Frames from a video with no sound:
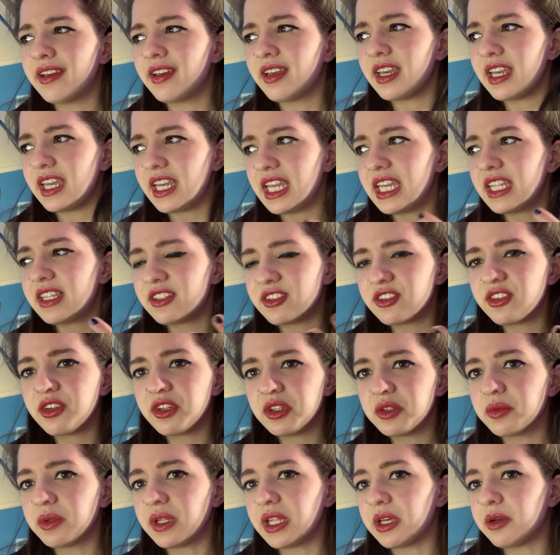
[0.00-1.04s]
it
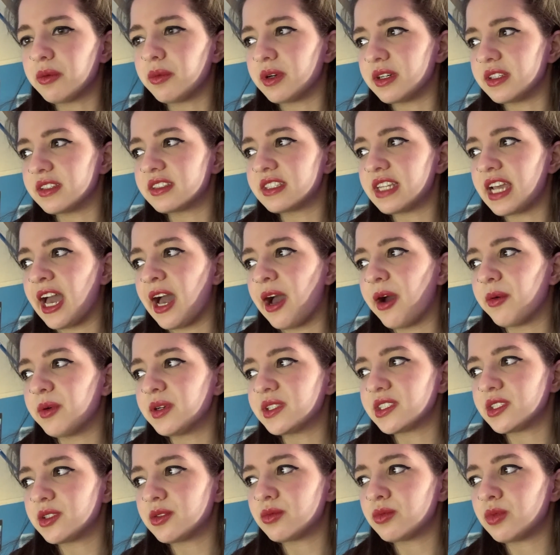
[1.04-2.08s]
certainly was now,
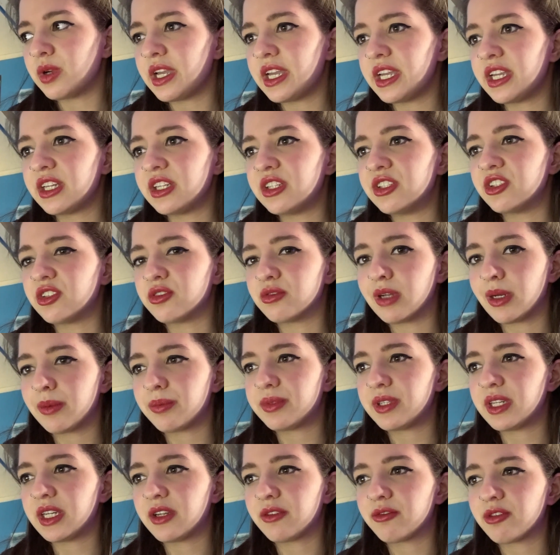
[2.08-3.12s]
as the rage
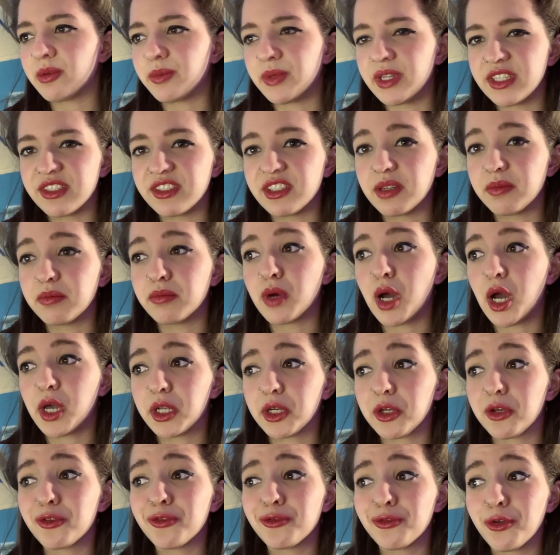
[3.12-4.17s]
erupting from his
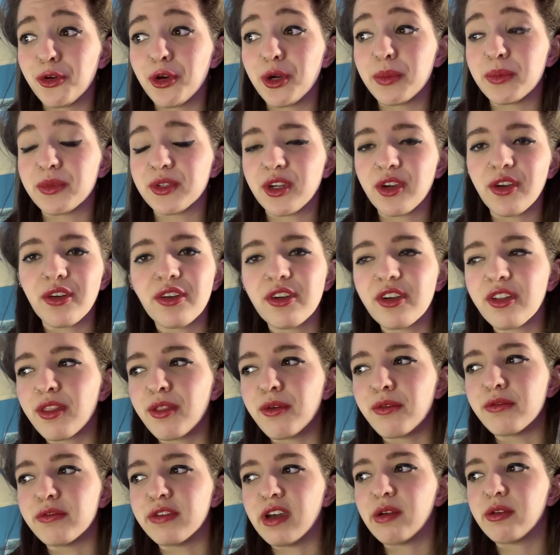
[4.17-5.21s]
demonic form turned
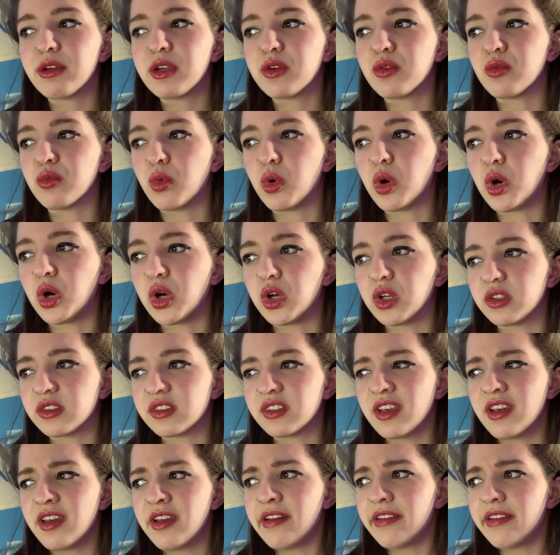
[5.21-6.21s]
the very walls,